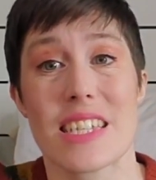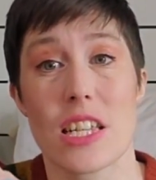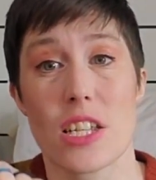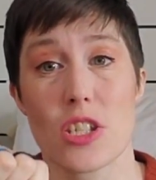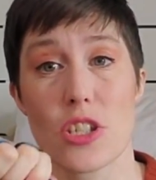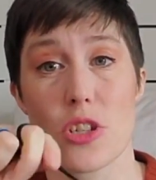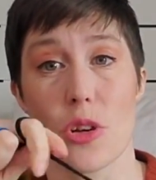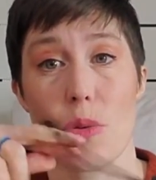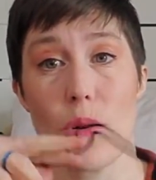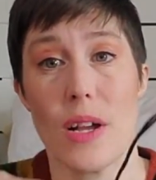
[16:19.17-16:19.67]

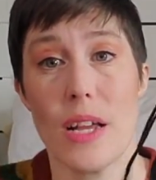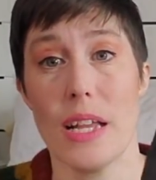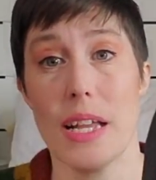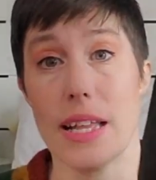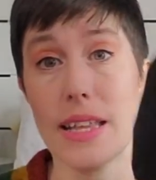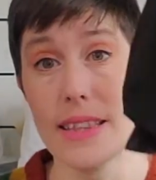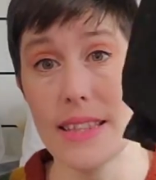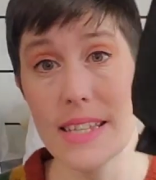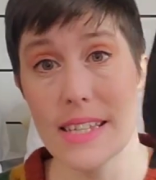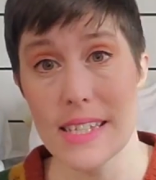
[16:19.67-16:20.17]
So
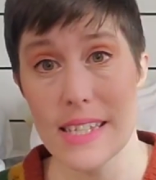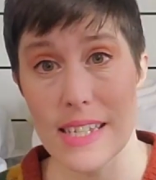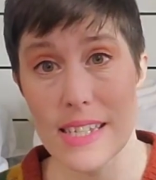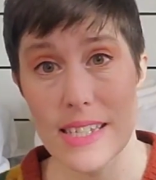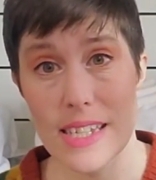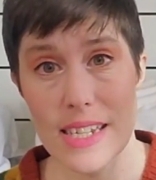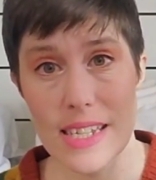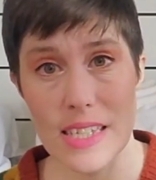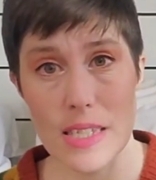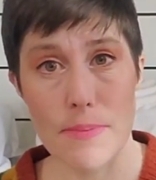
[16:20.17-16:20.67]
this is
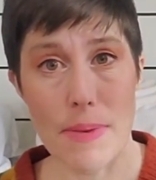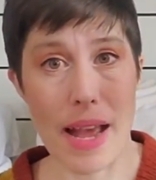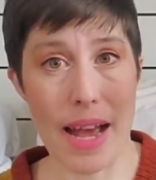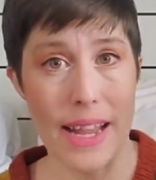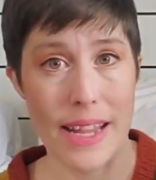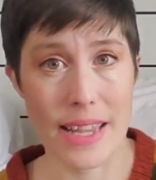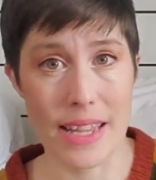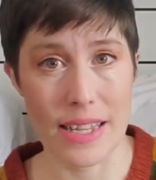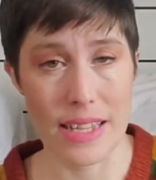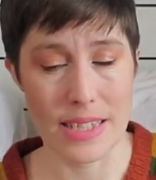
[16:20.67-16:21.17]
in its
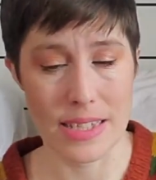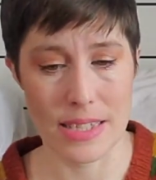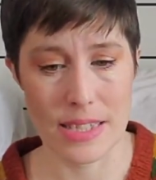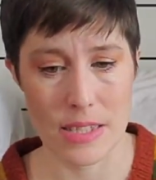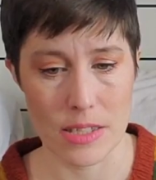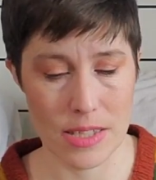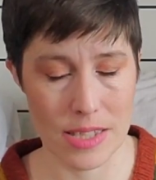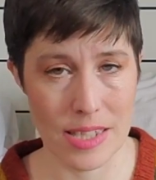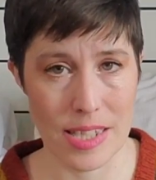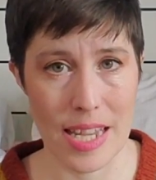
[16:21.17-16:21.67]
bag, and it
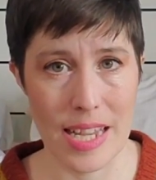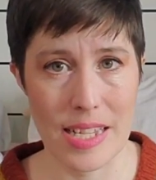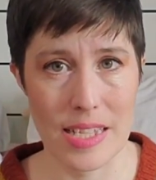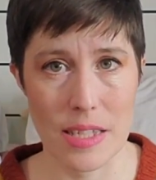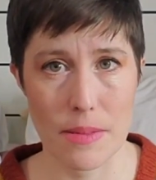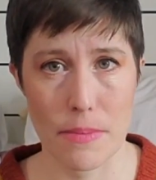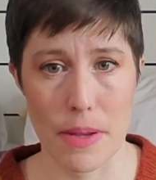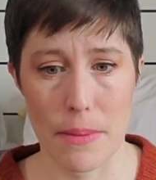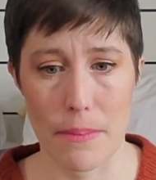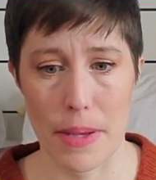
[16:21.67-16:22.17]
stays in
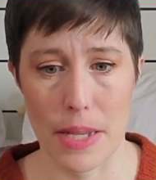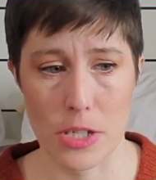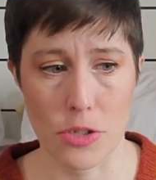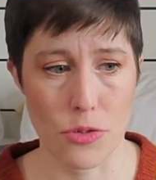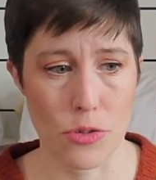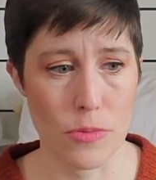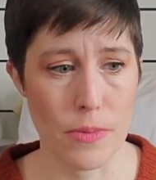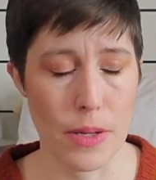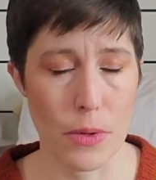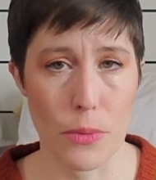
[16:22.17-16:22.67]
my
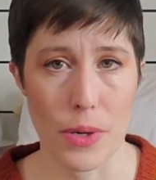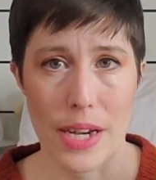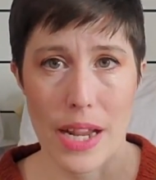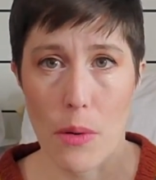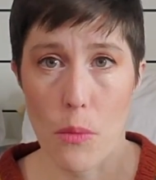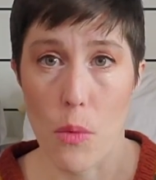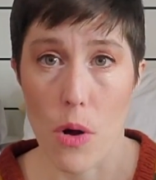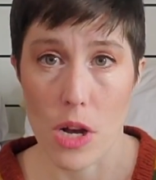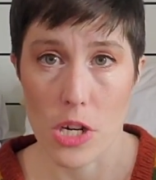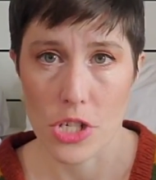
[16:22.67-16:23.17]
bedroom, and when I
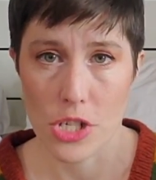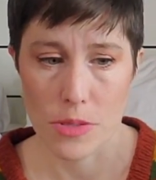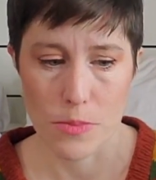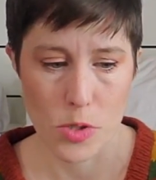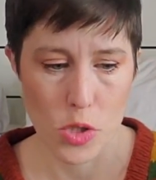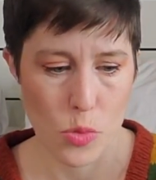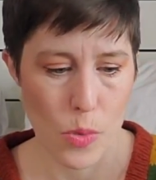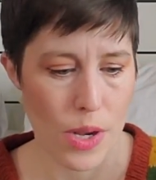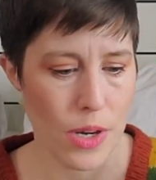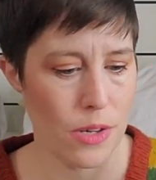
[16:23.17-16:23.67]
wash some
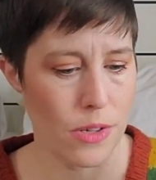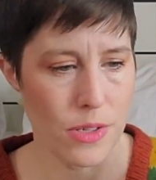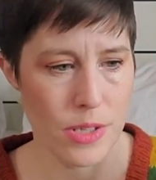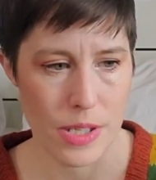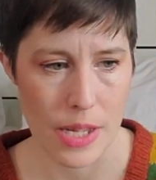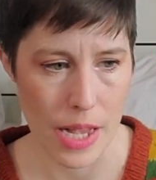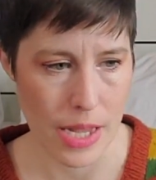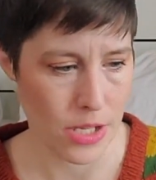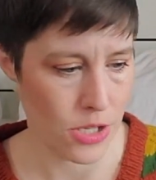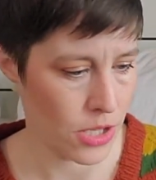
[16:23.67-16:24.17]
sweaters,
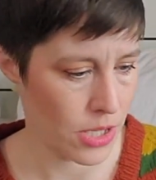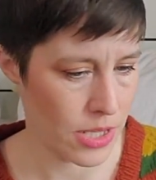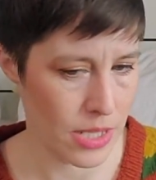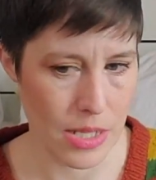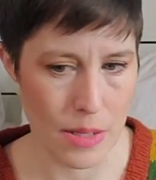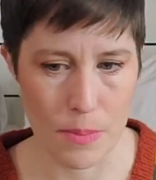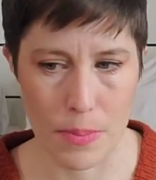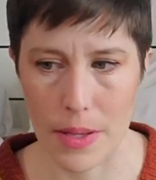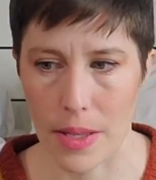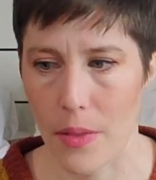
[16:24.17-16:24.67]
I just
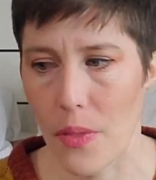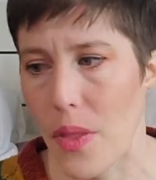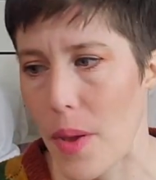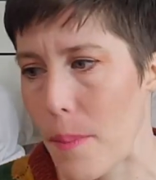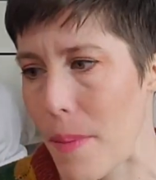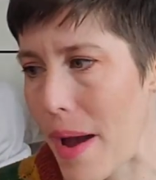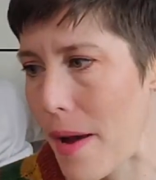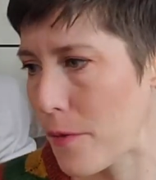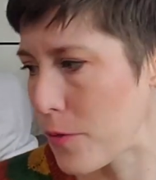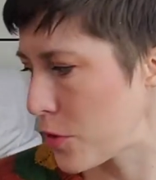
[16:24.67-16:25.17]
depil them
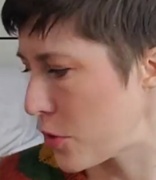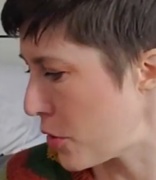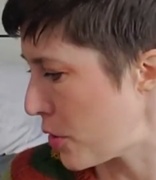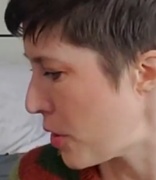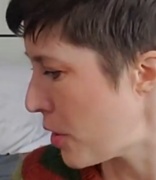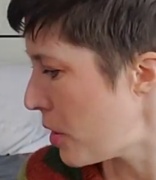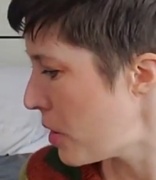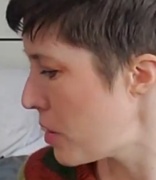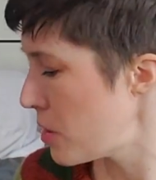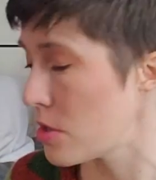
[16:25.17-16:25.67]

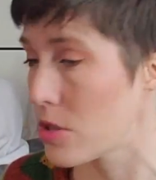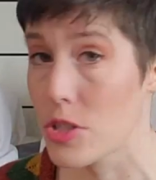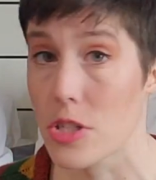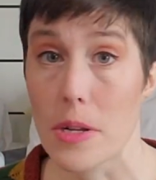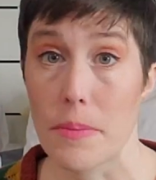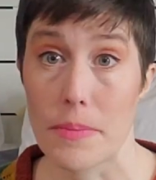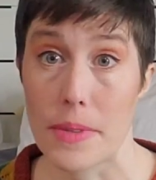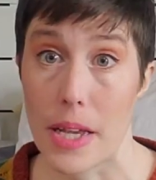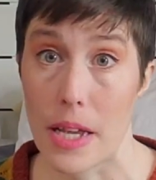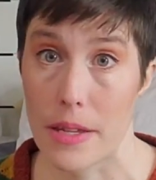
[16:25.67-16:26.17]
after,
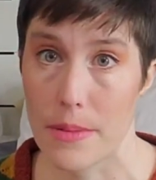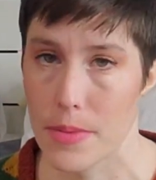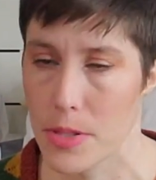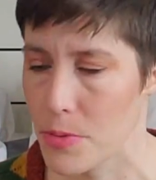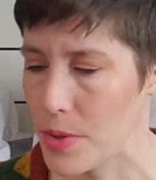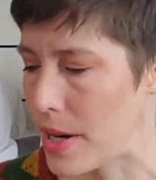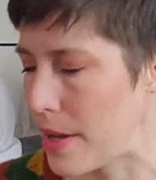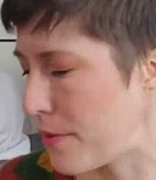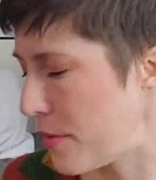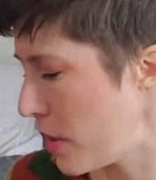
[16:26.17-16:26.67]
sometimes
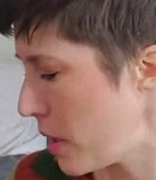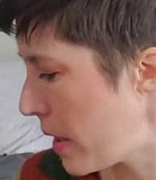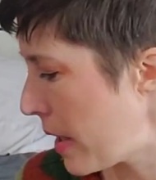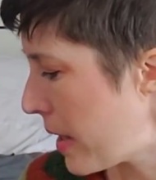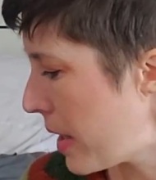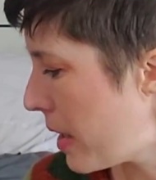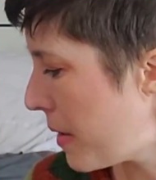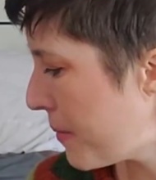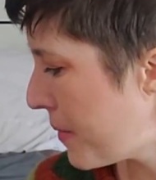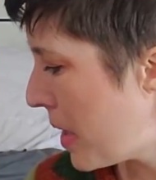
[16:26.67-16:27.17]
when I feel like
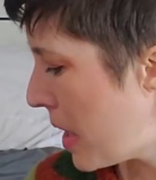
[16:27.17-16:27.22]
it.